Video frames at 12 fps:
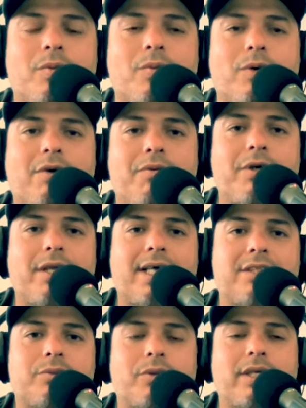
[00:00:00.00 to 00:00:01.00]
I
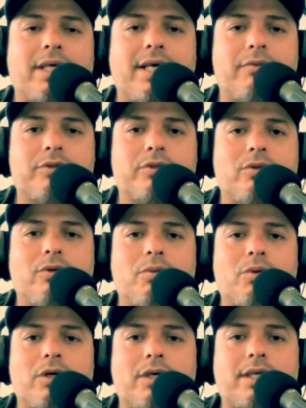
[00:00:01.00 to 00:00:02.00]
realized one day I was going to
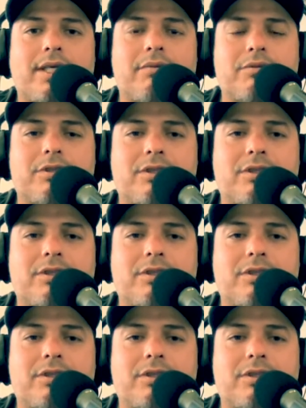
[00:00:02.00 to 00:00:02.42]
work and I was